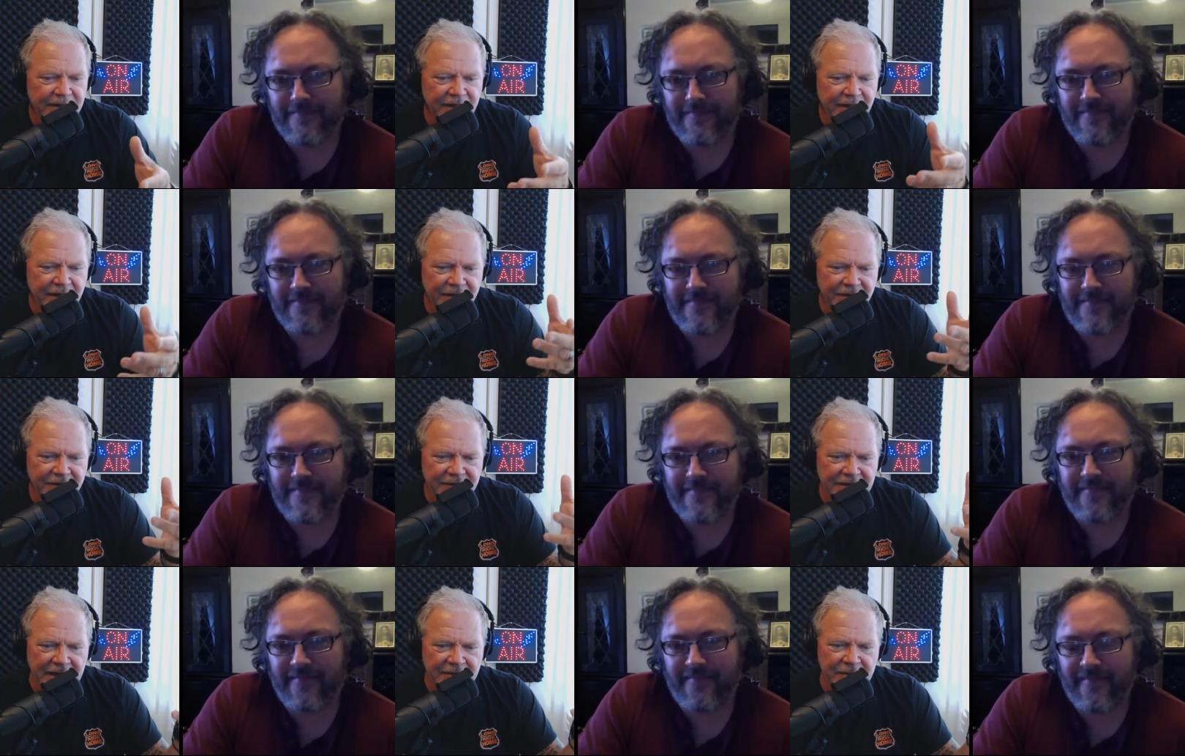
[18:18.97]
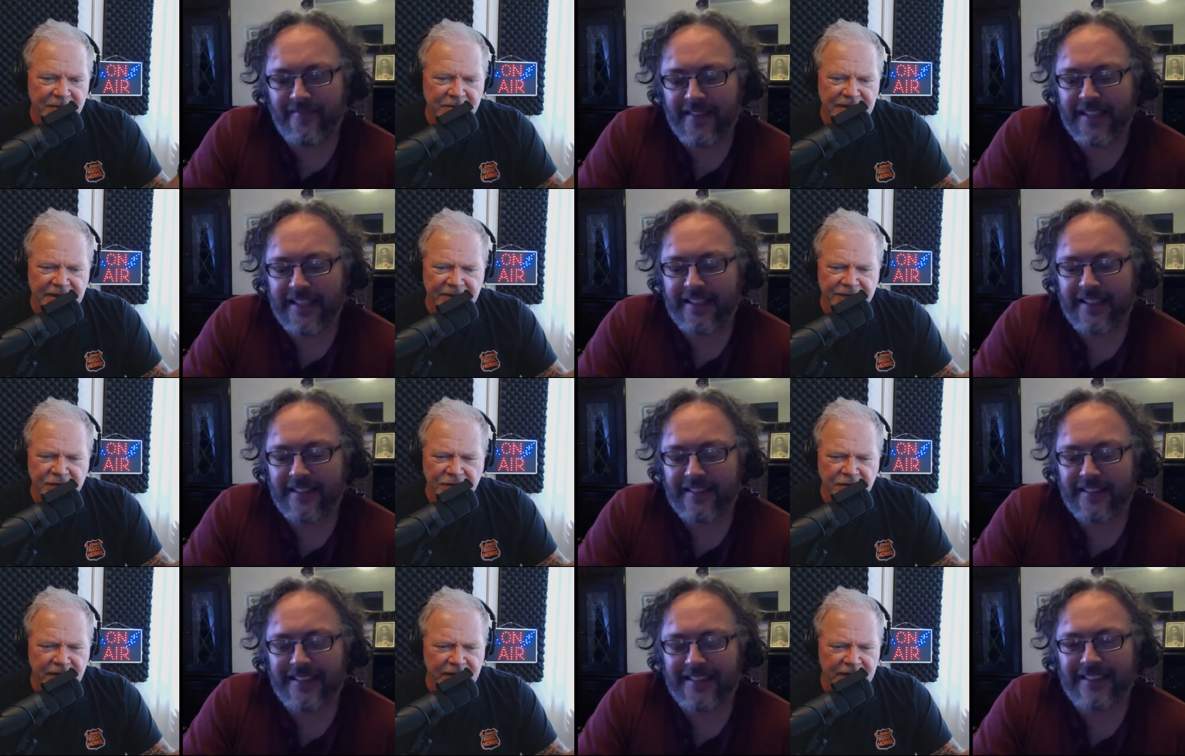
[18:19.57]
Speaker 1: Another time it was
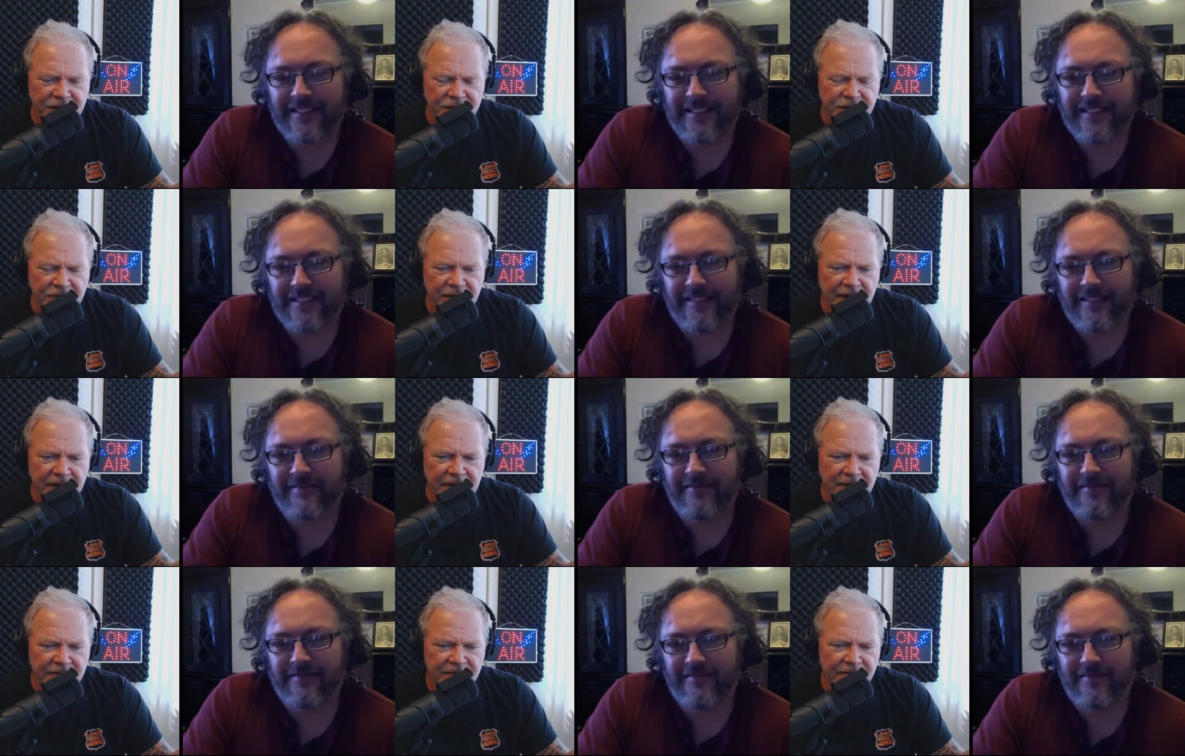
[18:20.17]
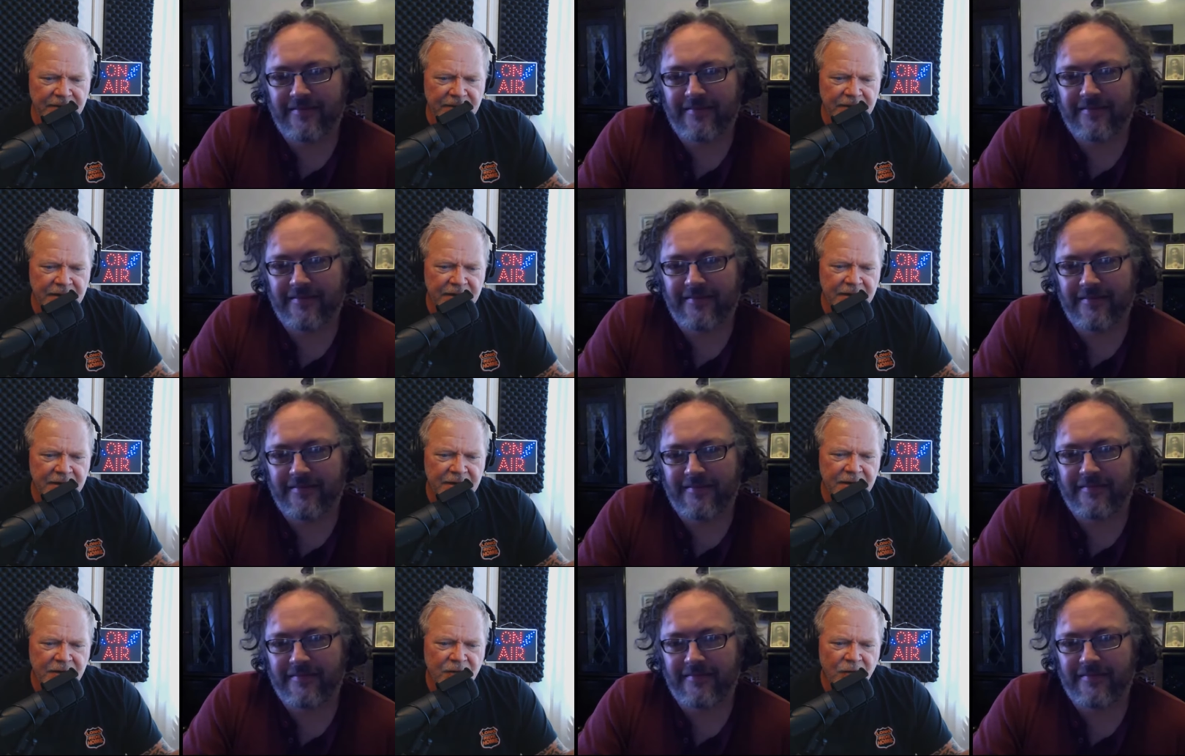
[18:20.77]
after a great triumph.
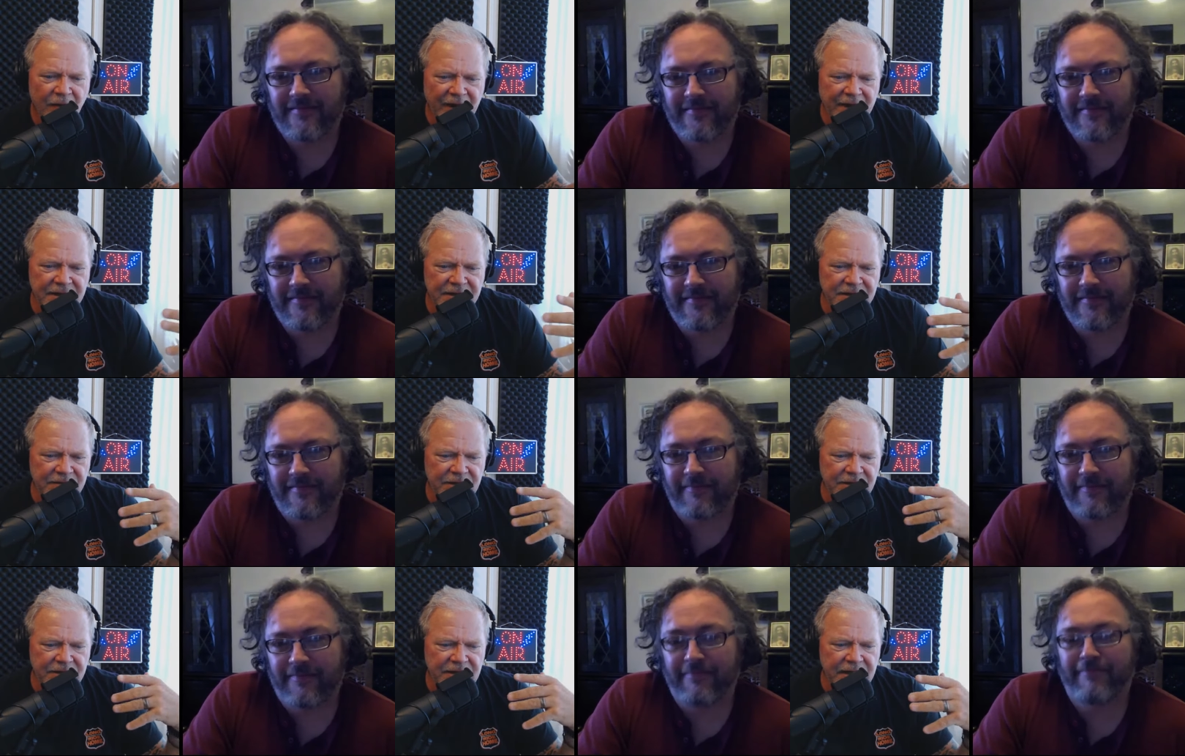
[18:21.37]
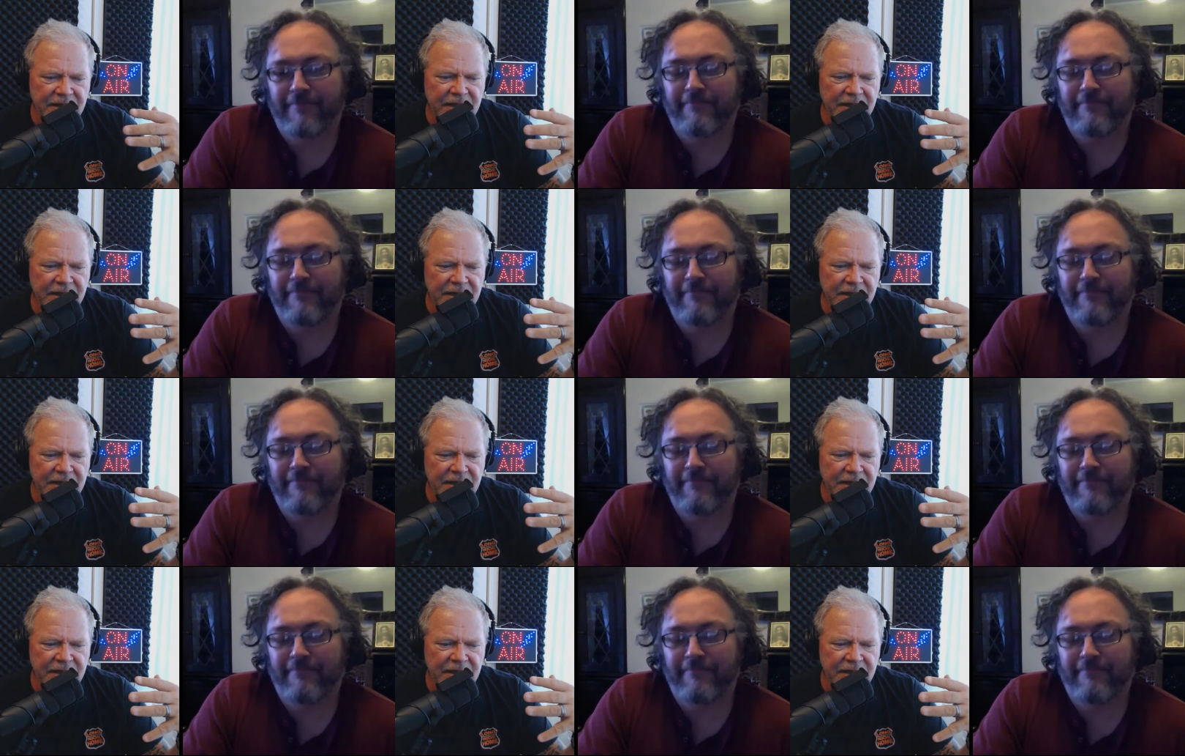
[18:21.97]
Why does music